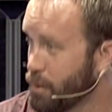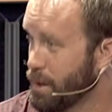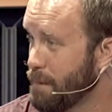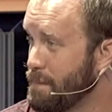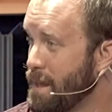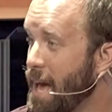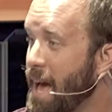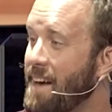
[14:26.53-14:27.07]
morning
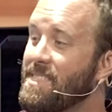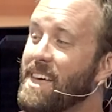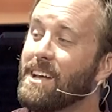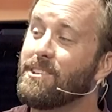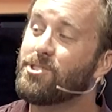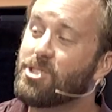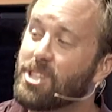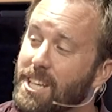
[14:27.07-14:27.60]

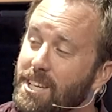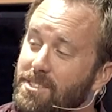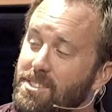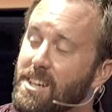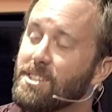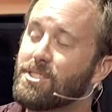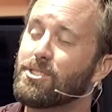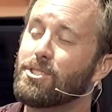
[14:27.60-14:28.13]
that
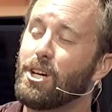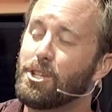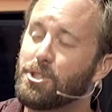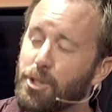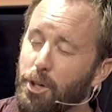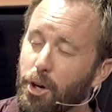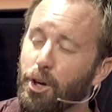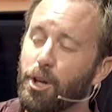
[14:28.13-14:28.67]
Jesus
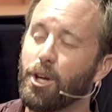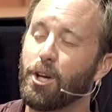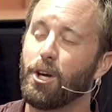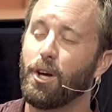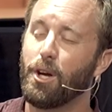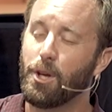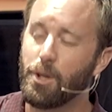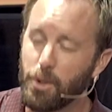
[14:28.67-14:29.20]
took
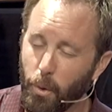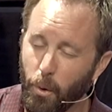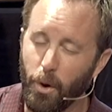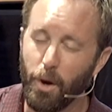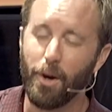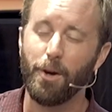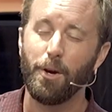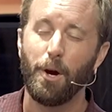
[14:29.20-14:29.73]

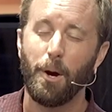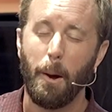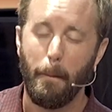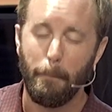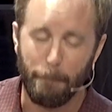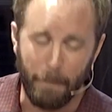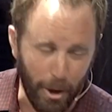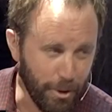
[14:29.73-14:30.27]
your
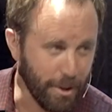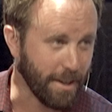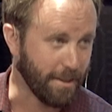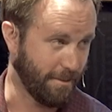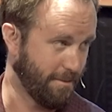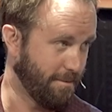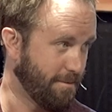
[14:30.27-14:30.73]
burden.